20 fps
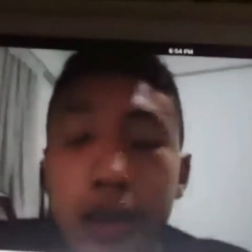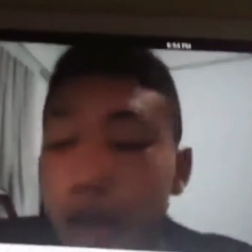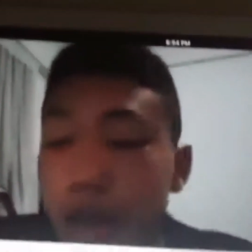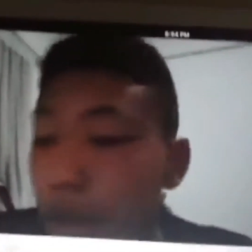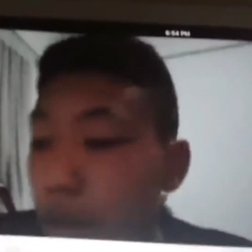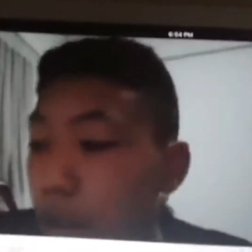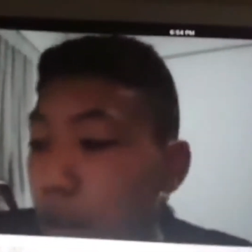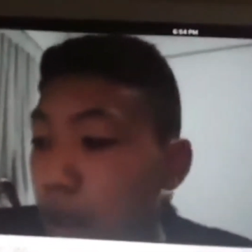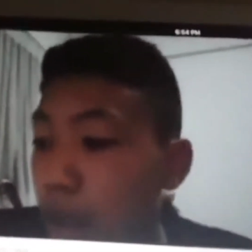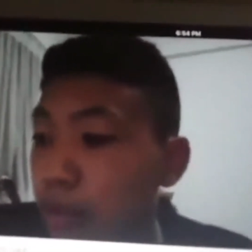
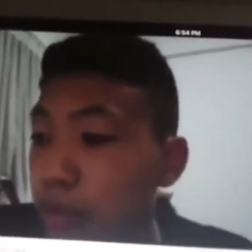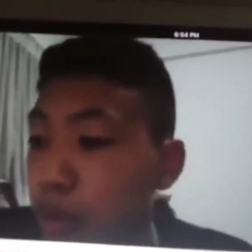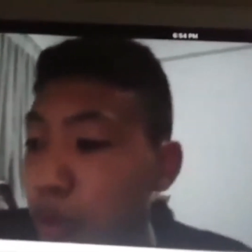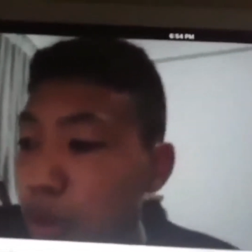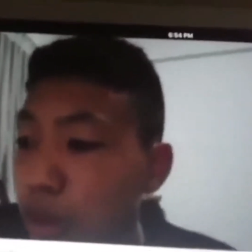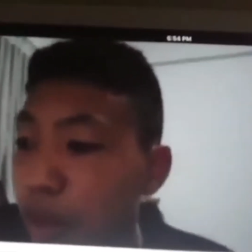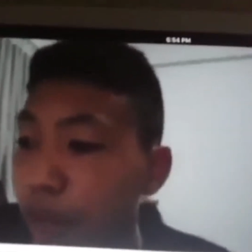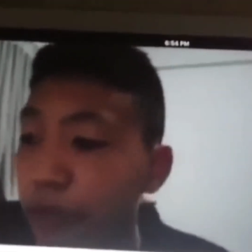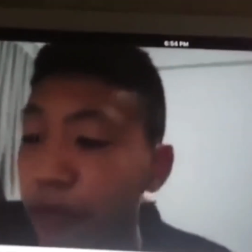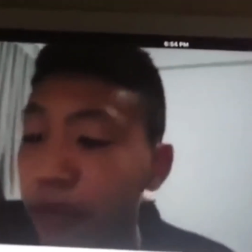and
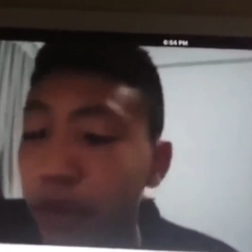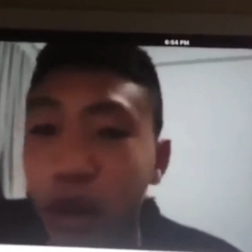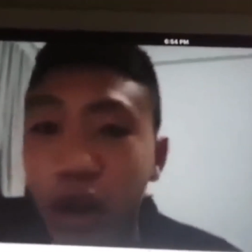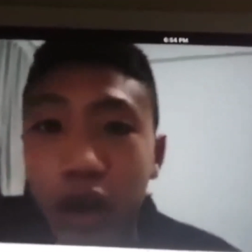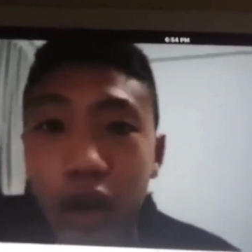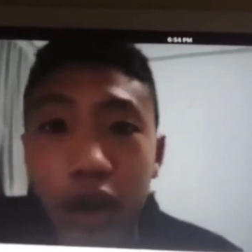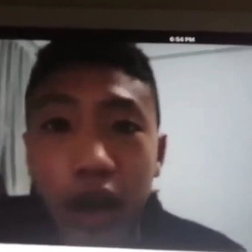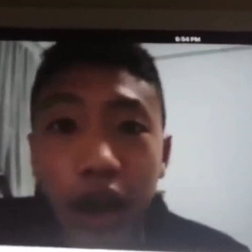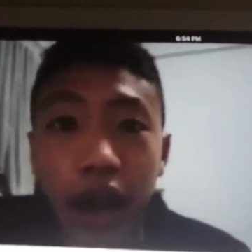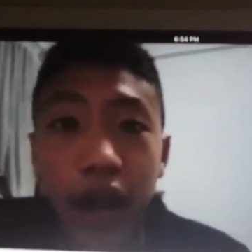
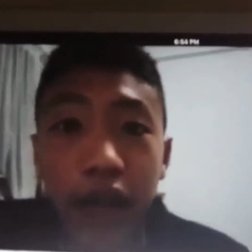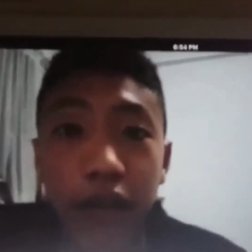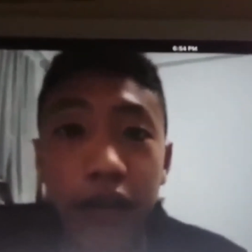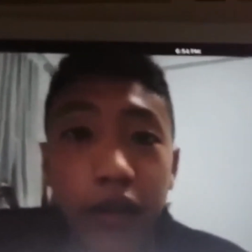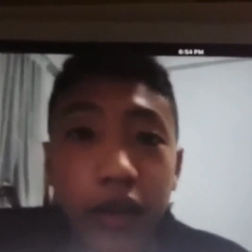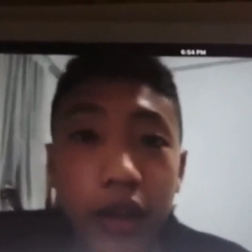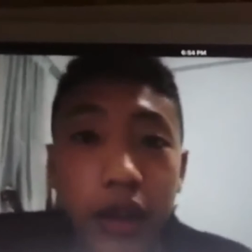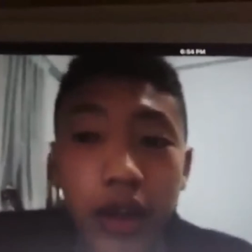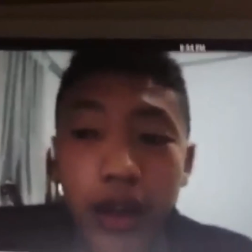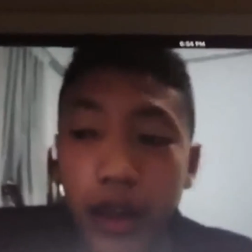but
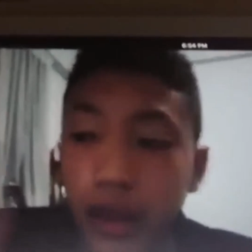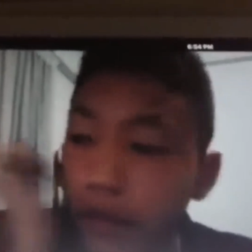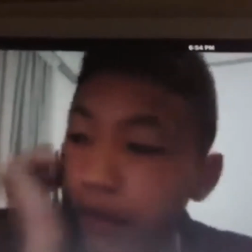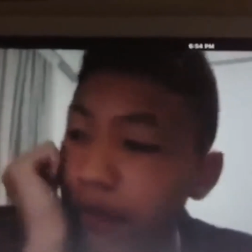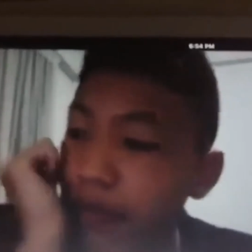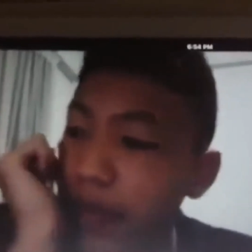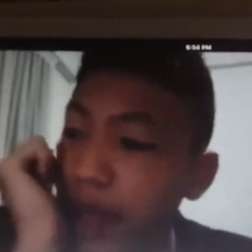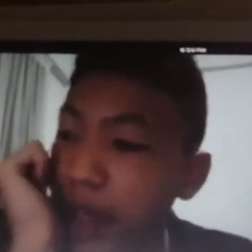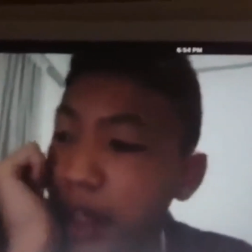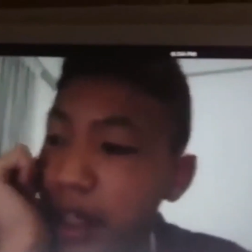it's not
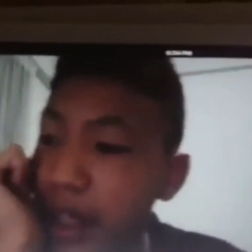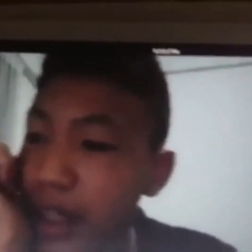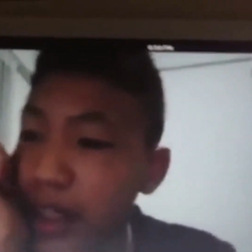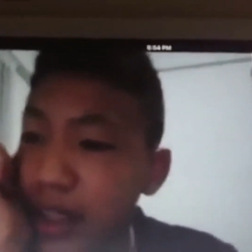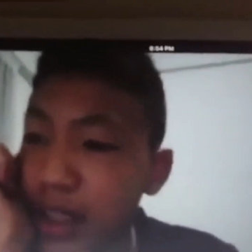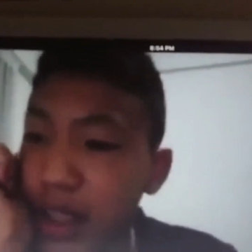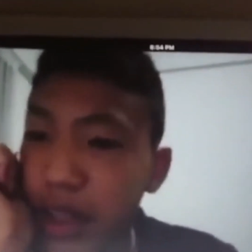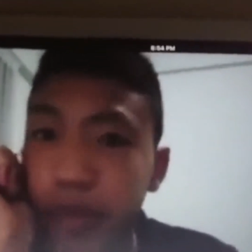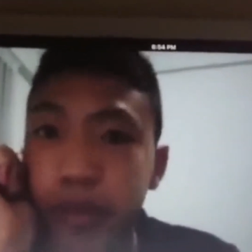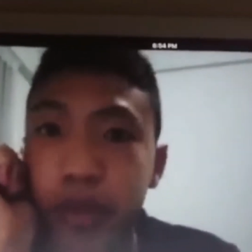
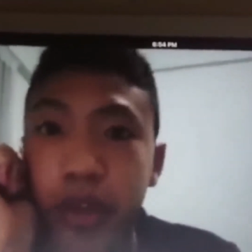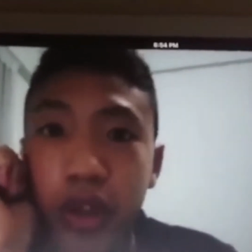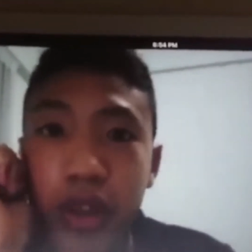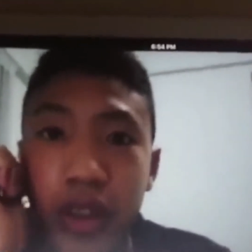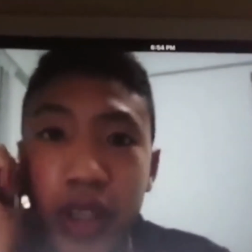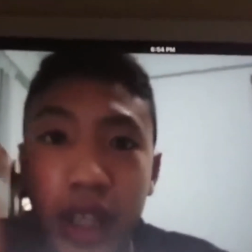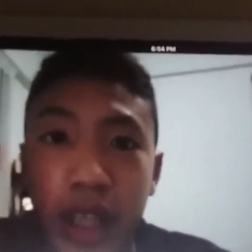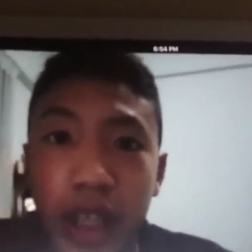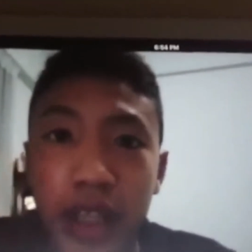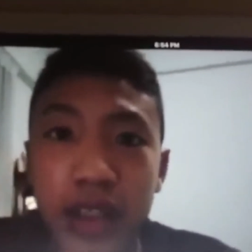1080p.
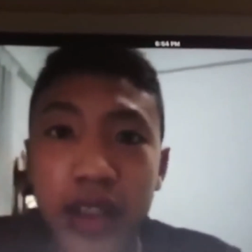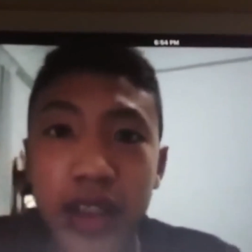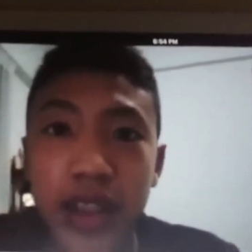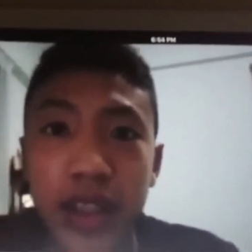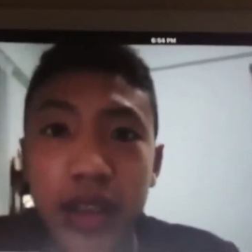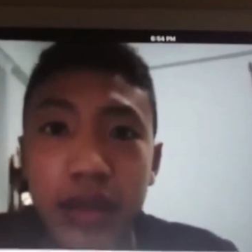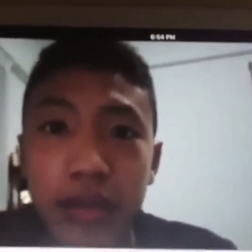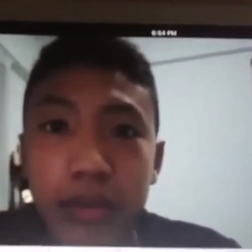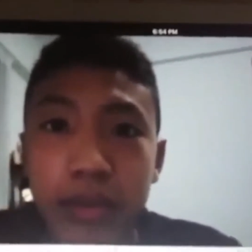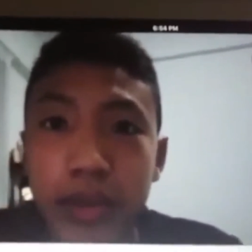
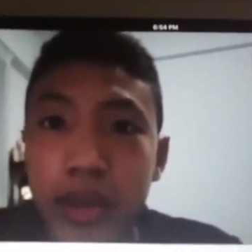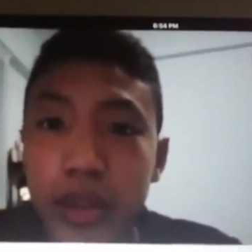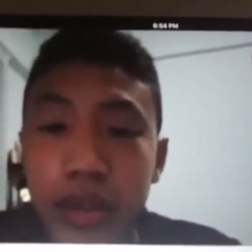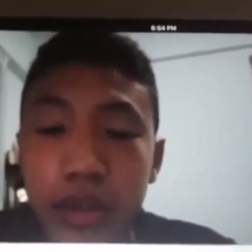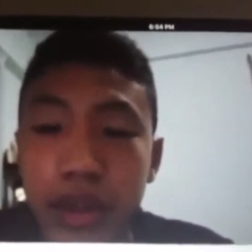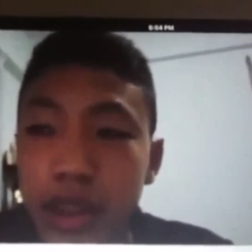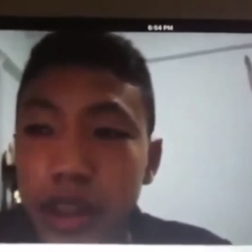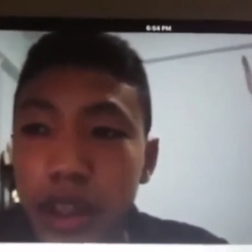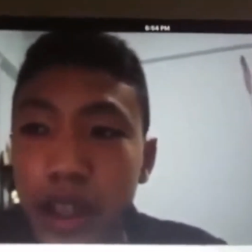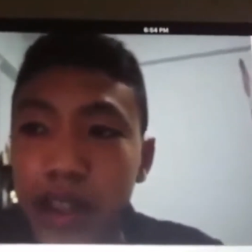I
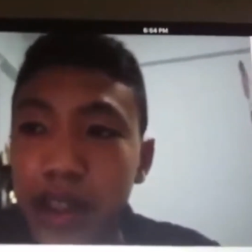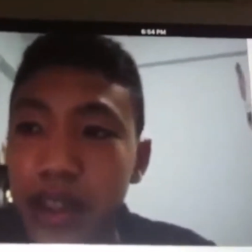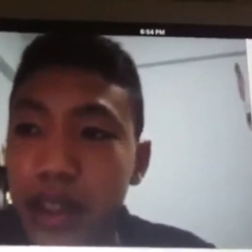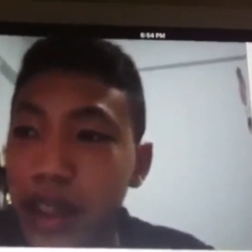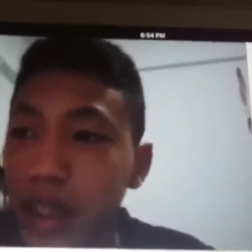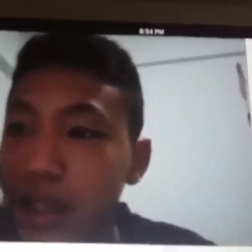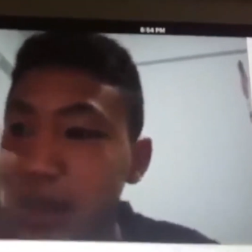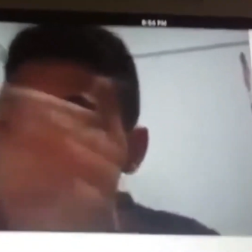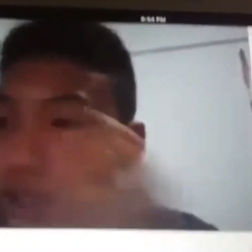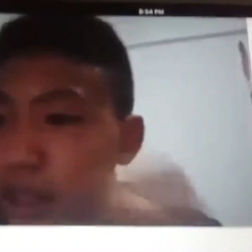don't
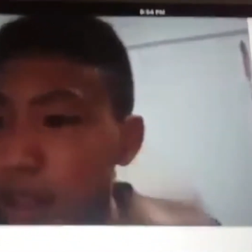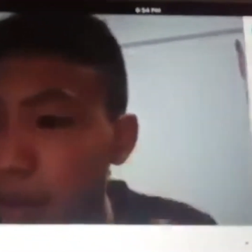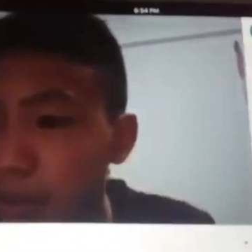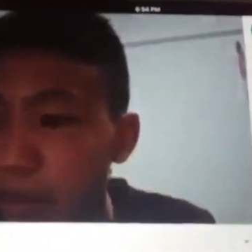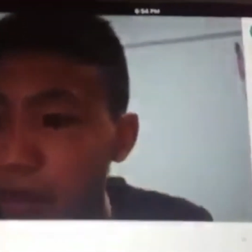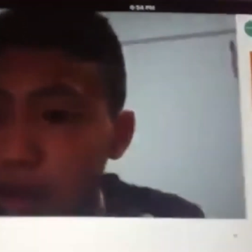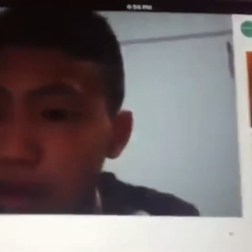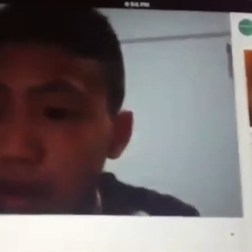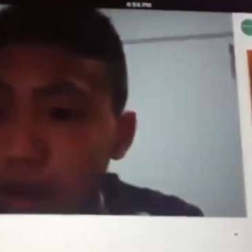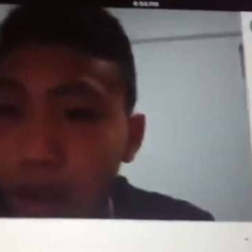like
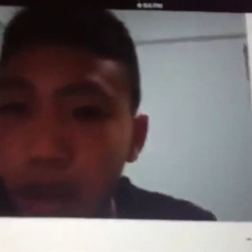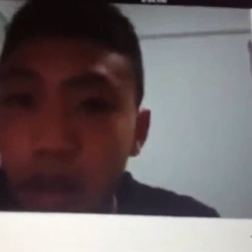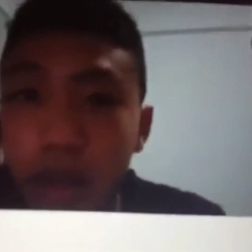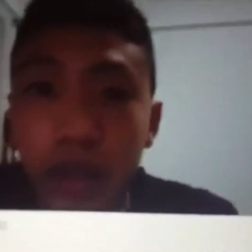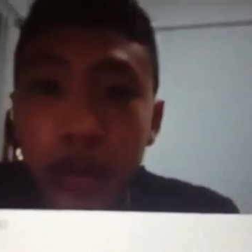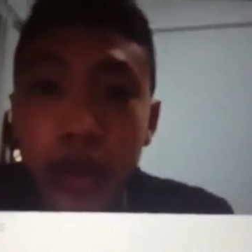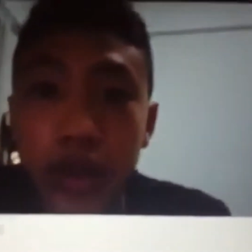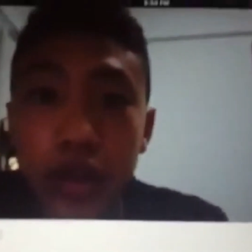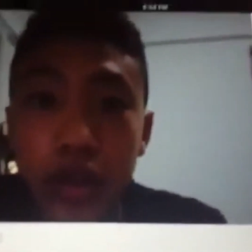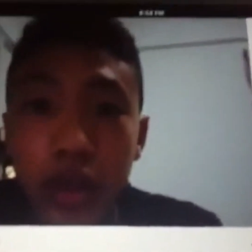
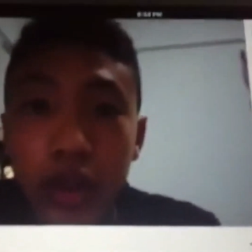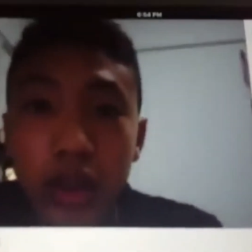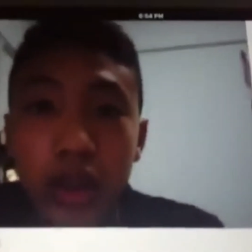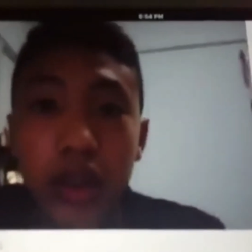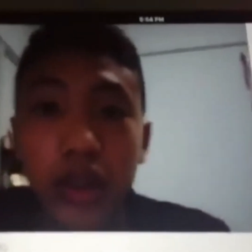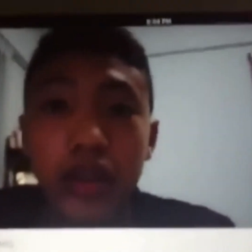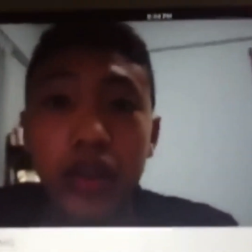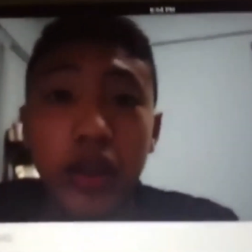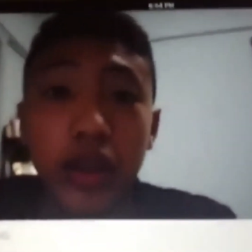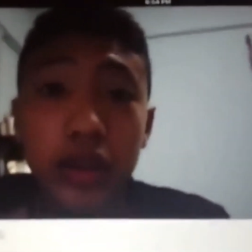
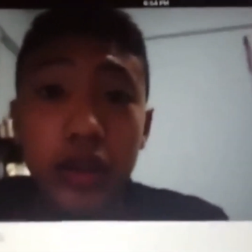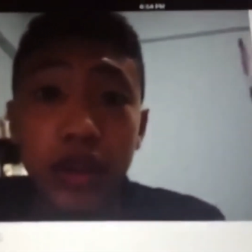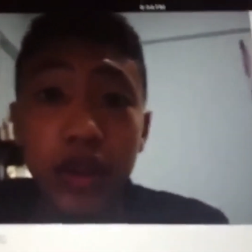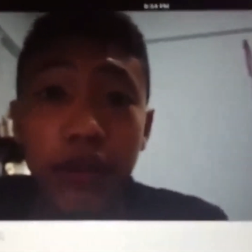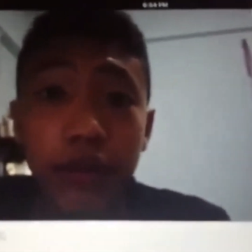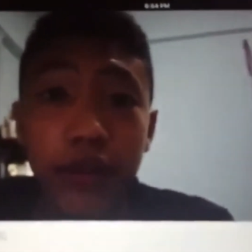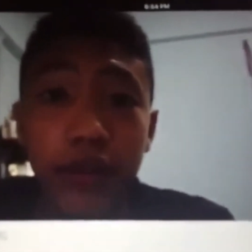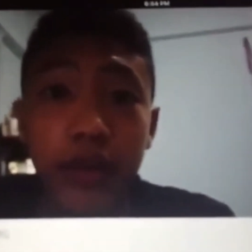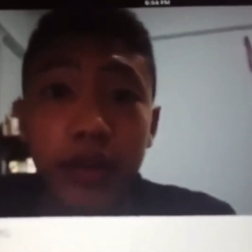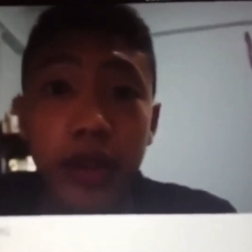
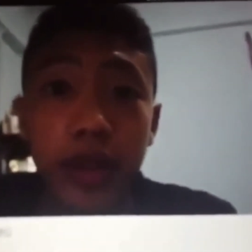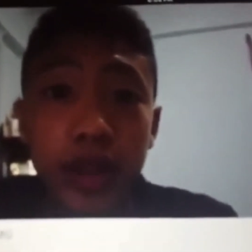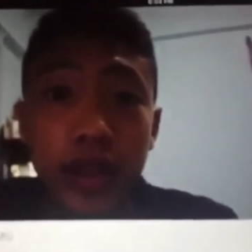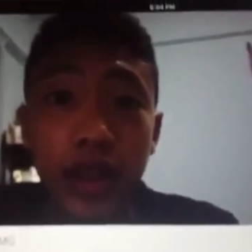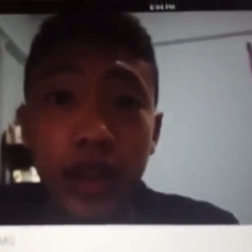720p